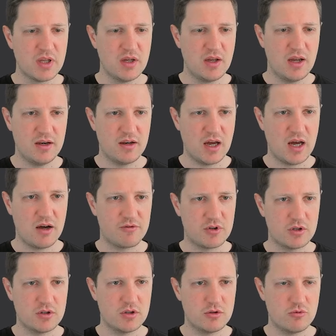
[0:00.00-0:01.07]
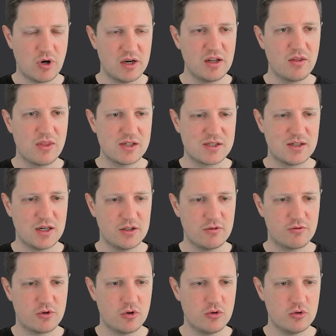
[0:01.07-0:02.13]
And after running this line
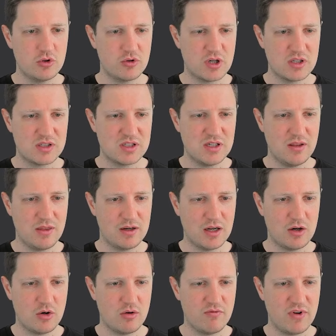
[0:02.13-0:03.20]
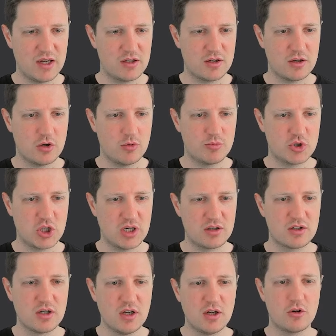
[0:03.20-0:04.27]
of code, you can see that our vector
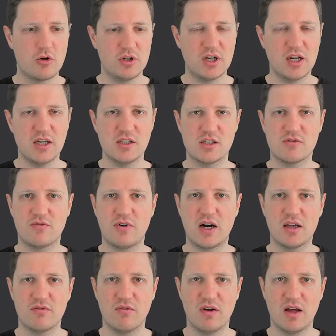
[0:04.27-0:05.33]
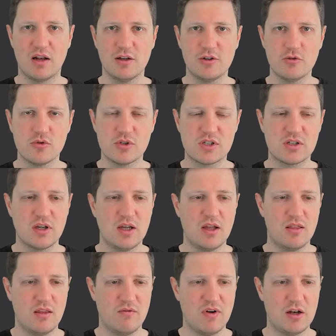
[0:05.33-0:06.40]
object contains five values,
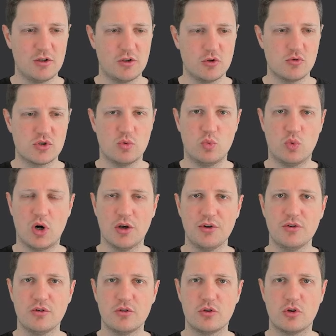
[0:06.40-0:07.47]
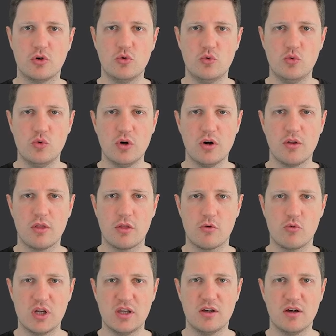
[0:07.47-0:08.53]
the values 1, 2,
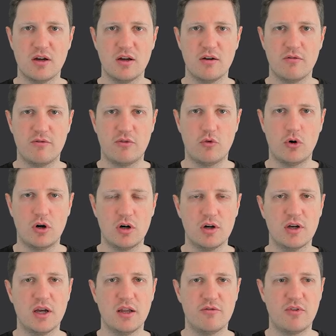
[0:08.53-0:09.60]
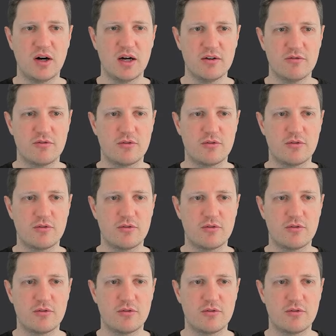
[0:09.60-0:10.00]
3, 4, and 5.